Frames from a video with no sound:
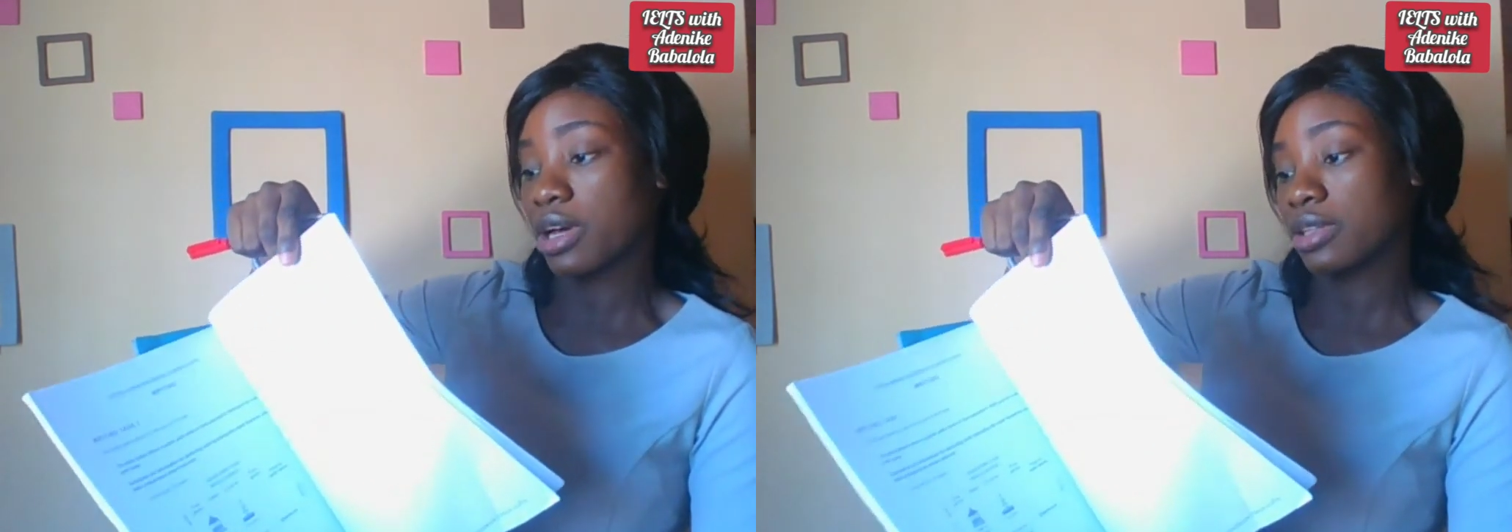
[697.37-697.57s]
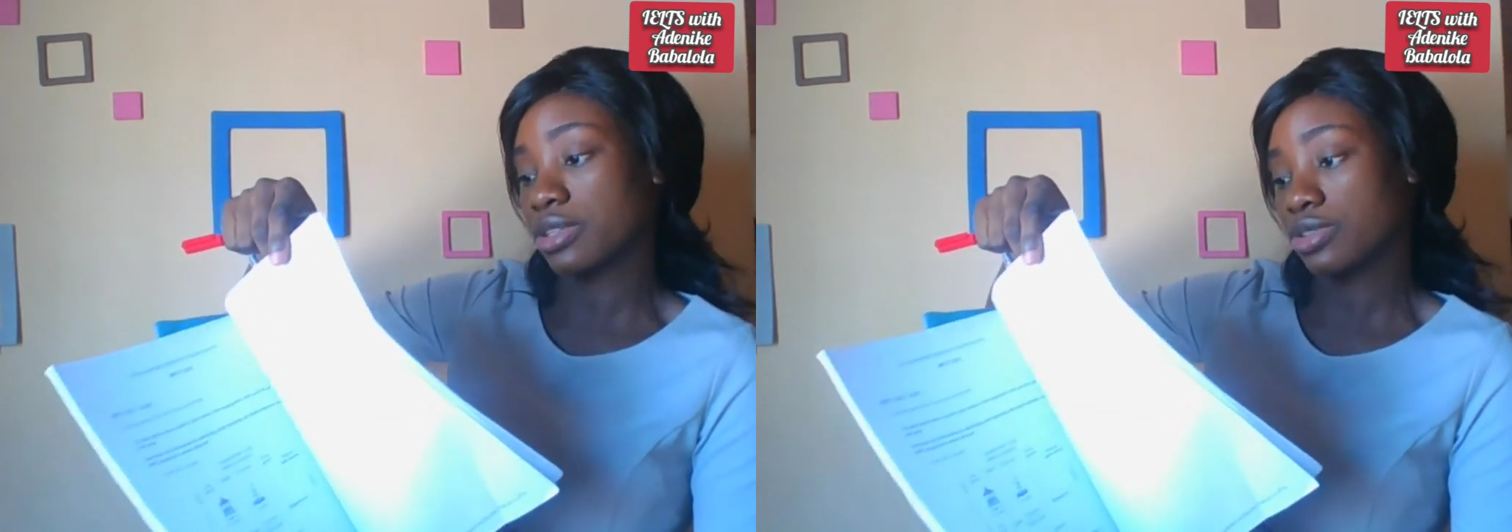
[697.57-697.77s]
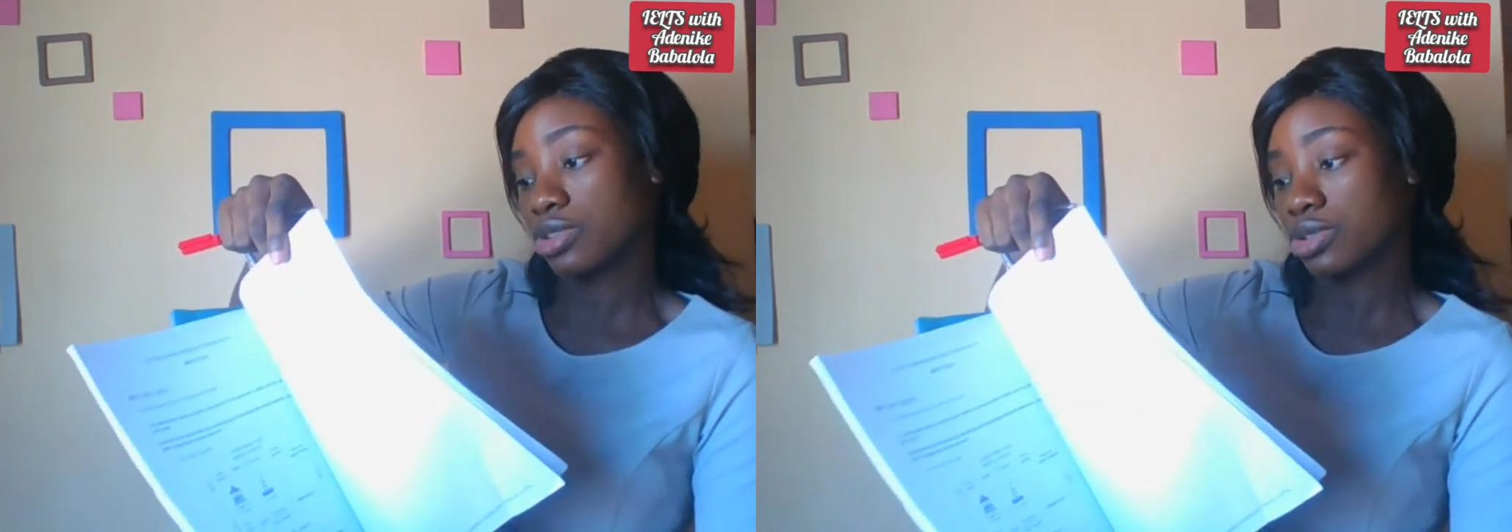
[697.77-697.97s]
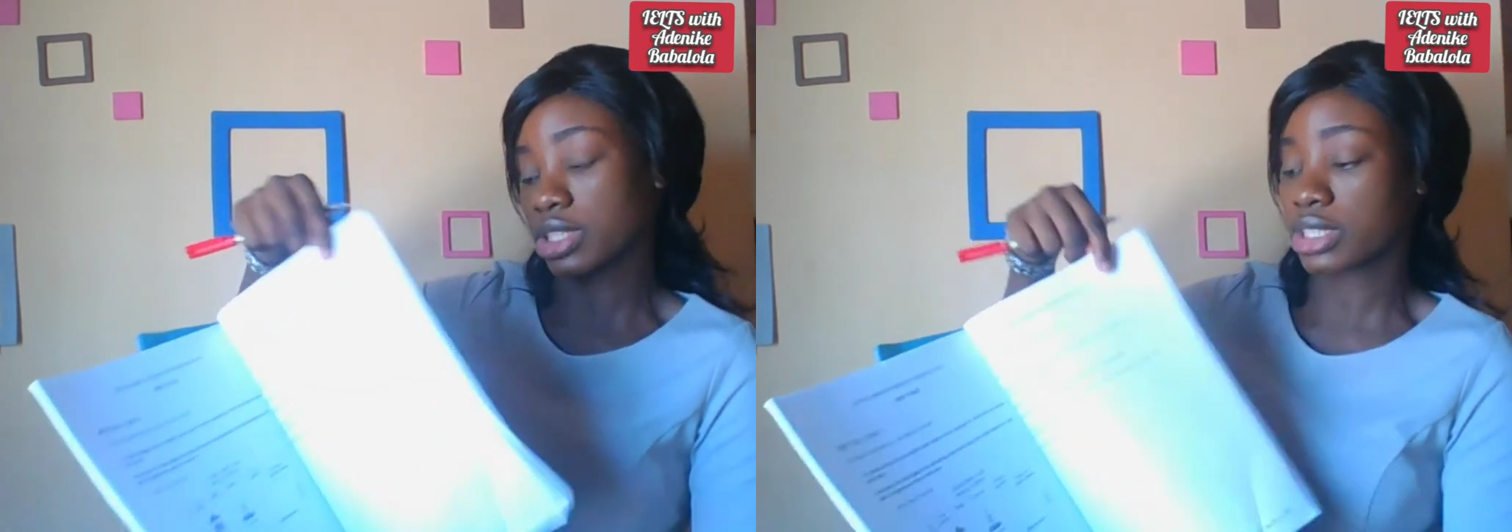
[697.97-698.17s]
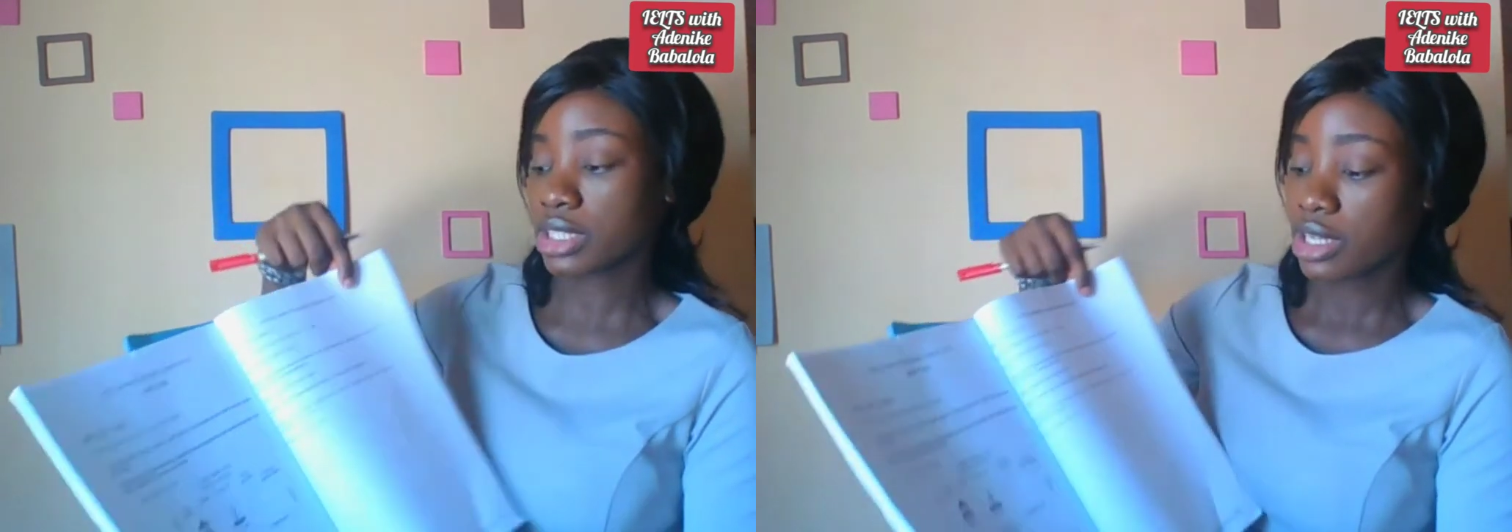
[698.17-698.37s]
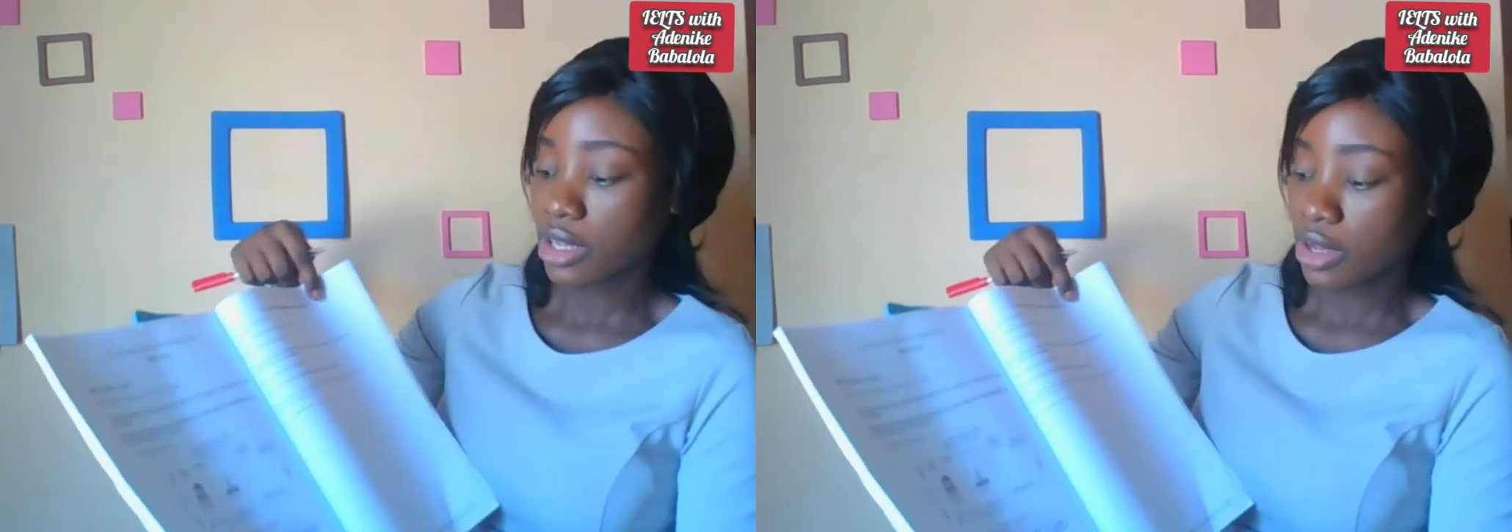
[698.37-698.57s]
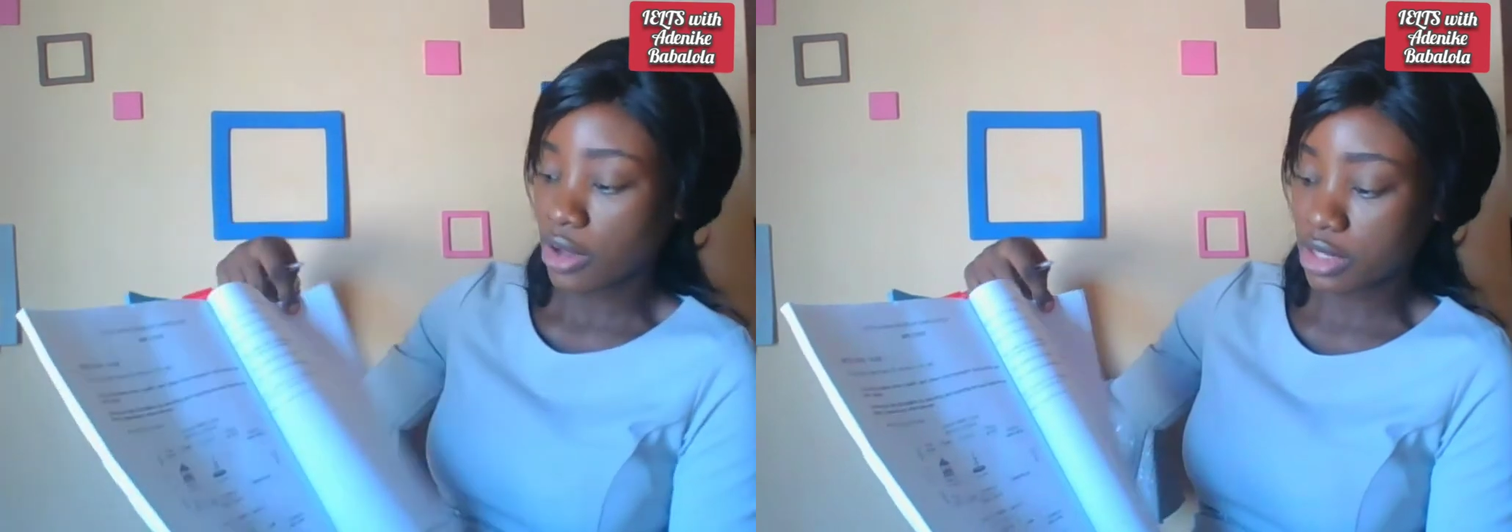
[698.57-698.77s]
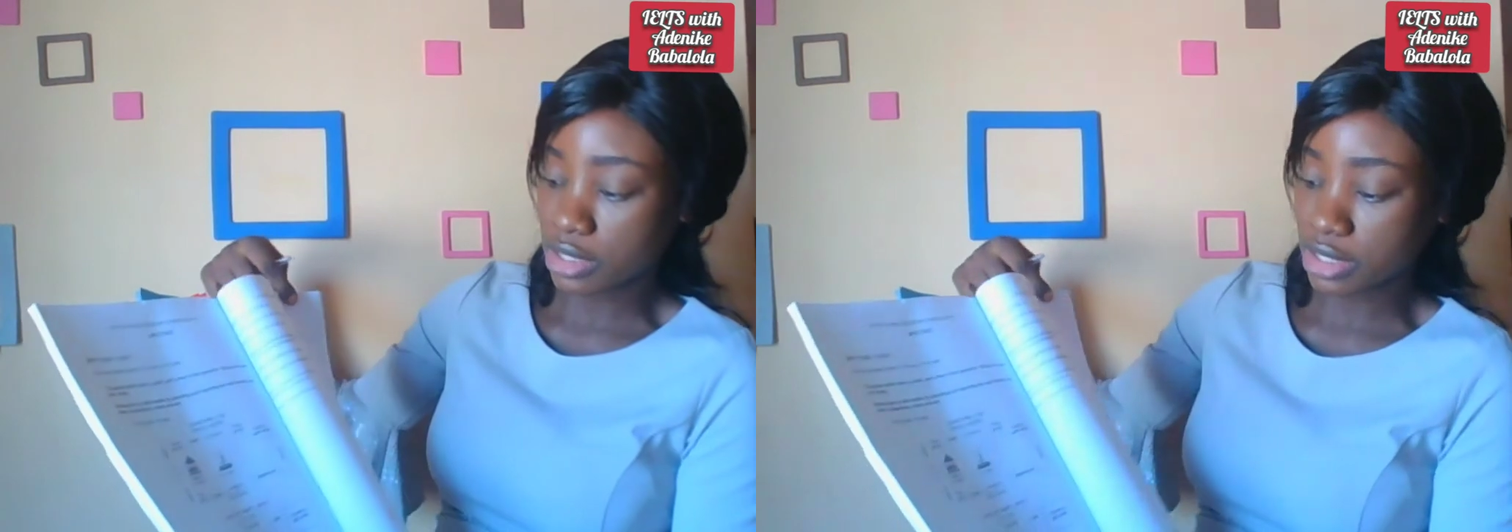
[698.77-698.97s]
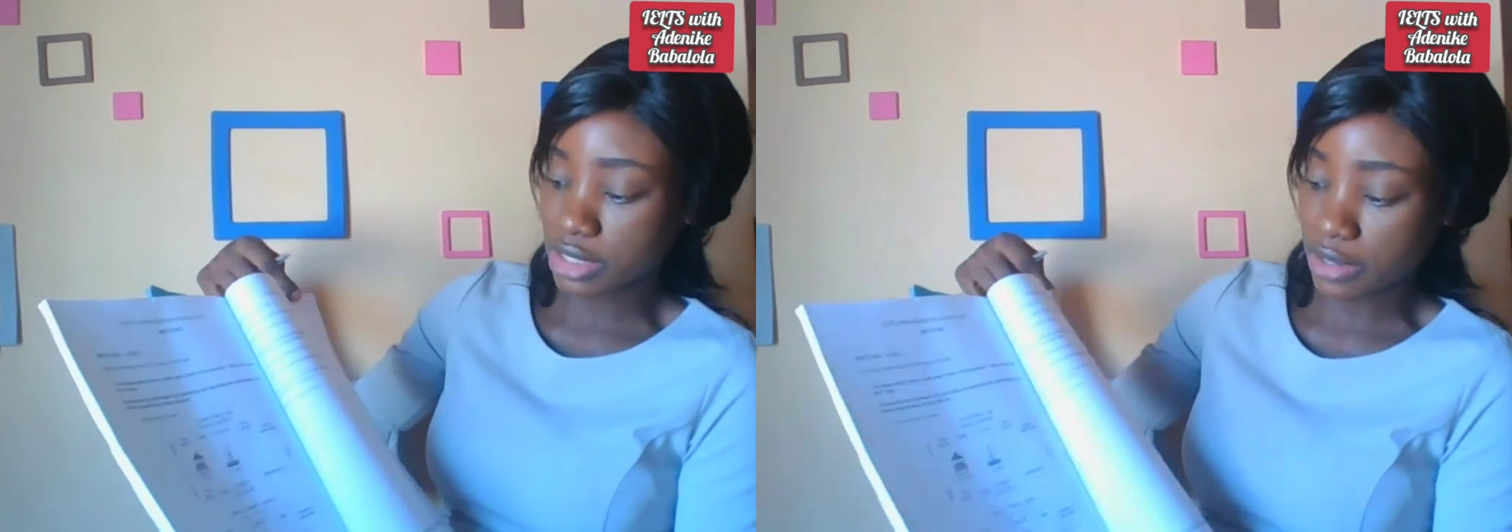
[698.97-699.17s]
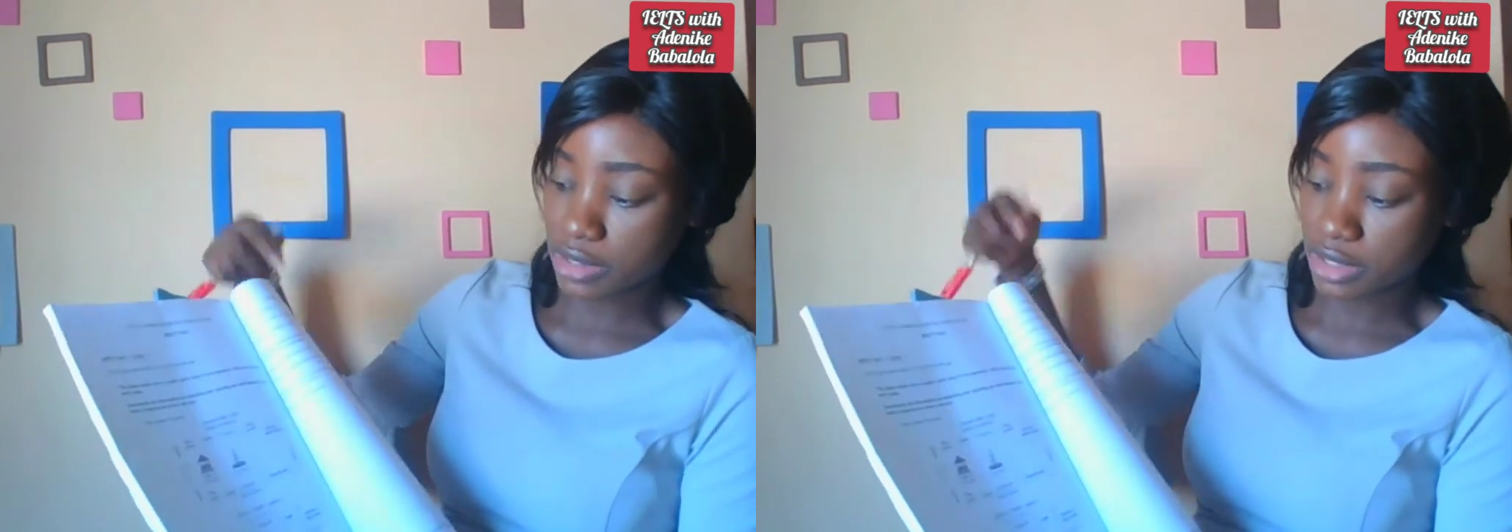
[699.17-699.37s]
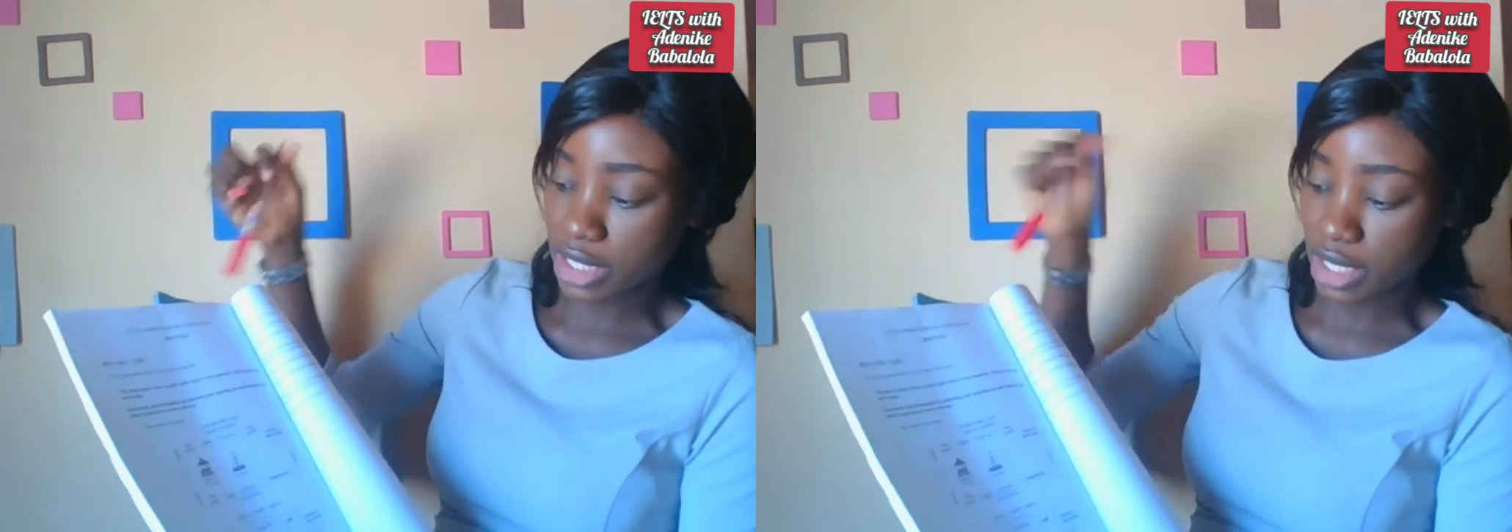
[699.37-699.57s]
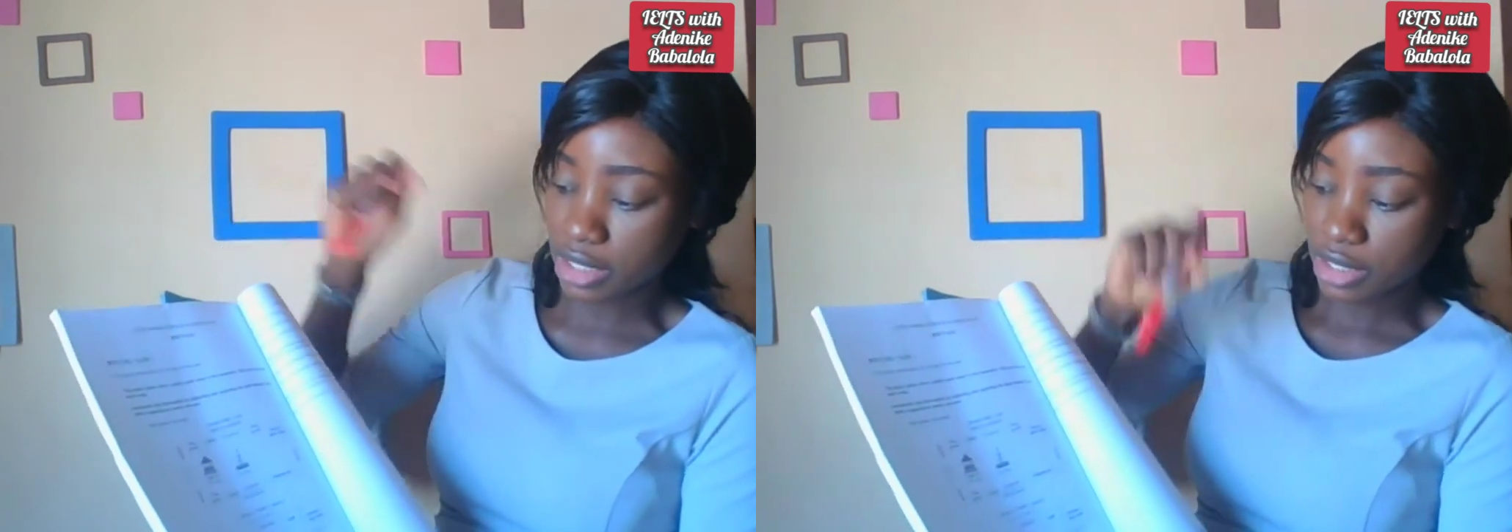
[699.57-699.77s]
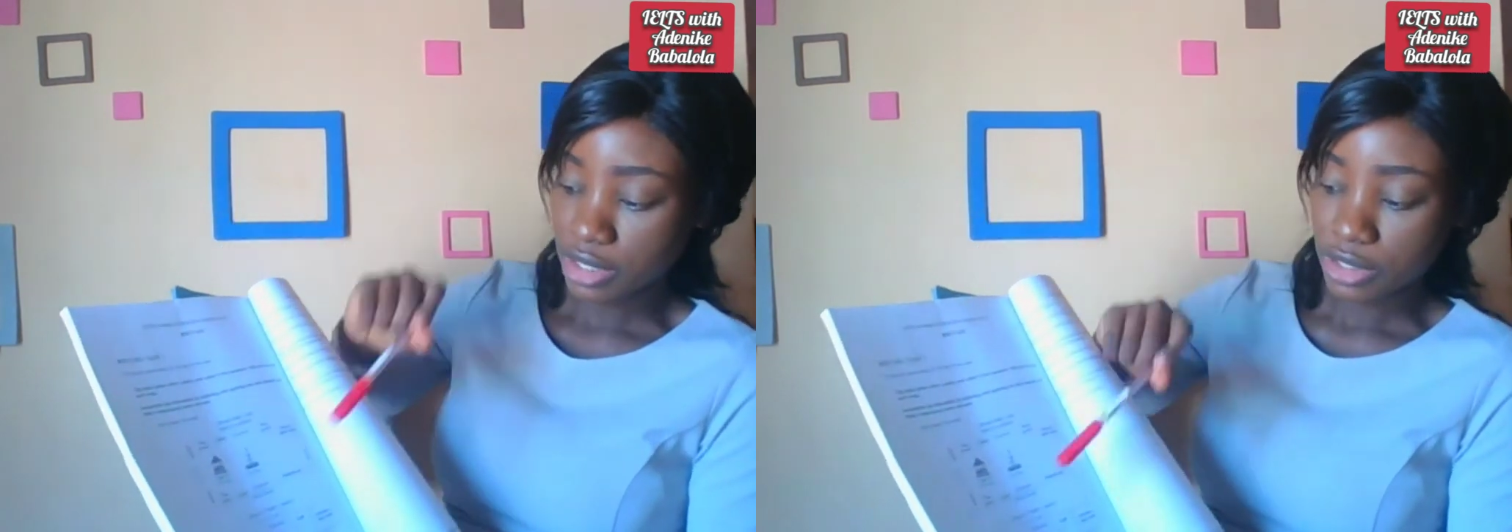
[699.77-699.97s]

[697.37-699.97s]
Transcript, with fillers: Eldon Street on the south side.